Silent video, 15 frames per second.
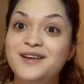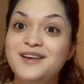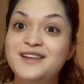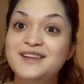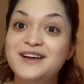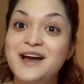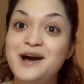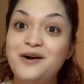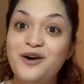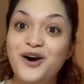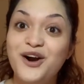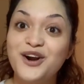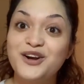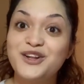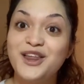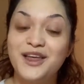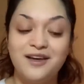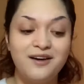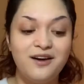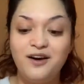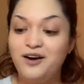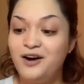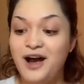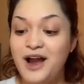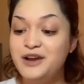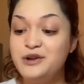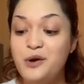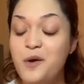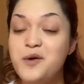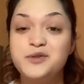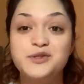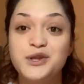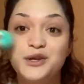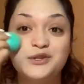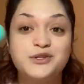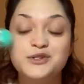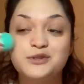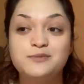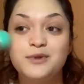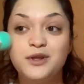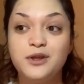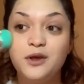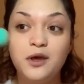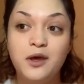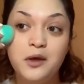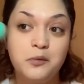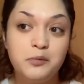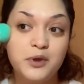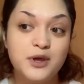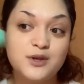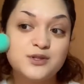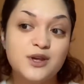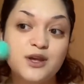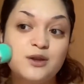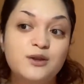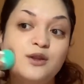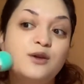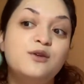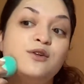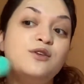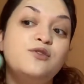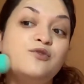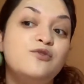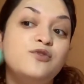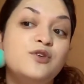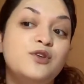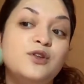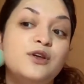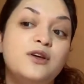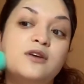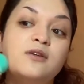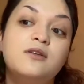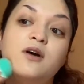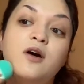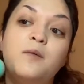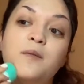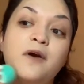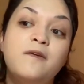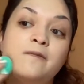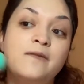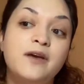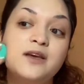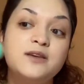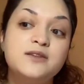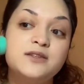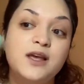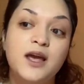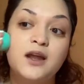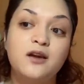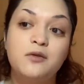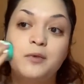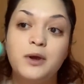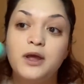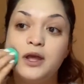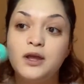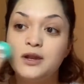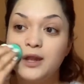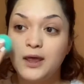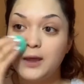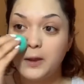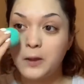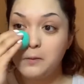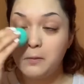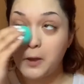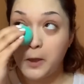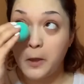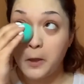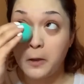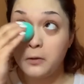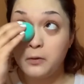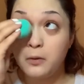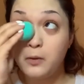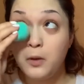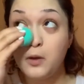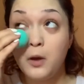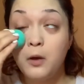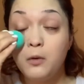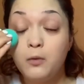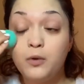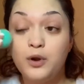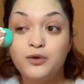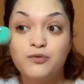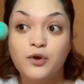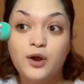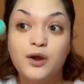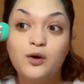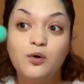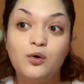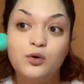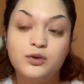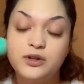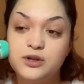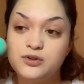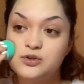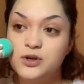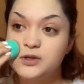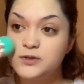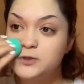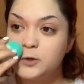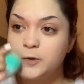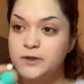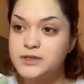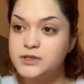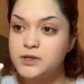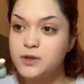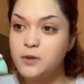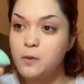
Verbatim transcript: Look how hard, like, I know it's not just me because I can literally feel it on my face and on my in like in my hand whenever I hold it and try and squeeze it.